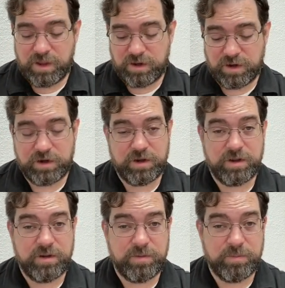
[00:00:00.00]

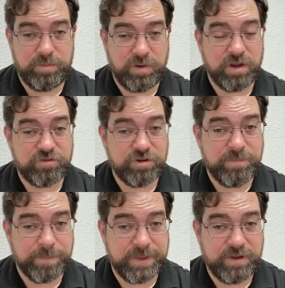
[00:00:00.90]
Nadia Boulanger
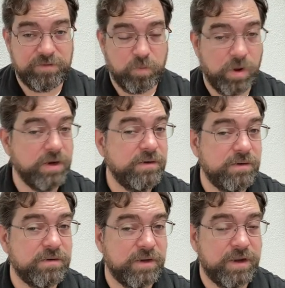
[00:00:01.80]
is one
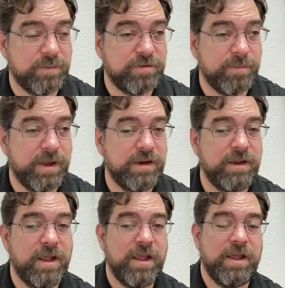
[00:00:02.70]
that comes to mind.
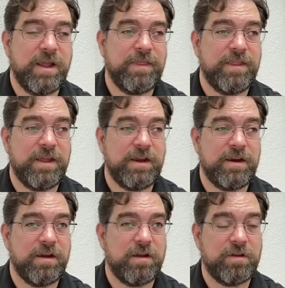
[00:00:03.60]
And
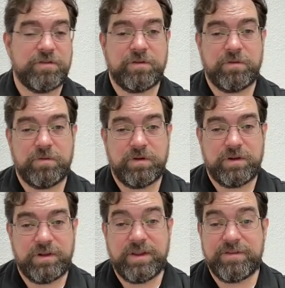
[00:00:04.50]
then also
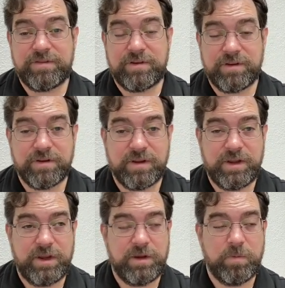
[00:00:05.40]
Liszt.
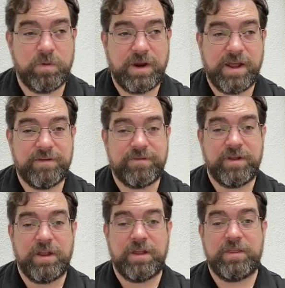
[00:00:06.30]
He would have
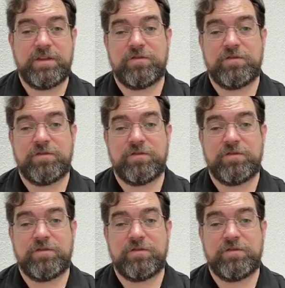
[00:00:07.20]
these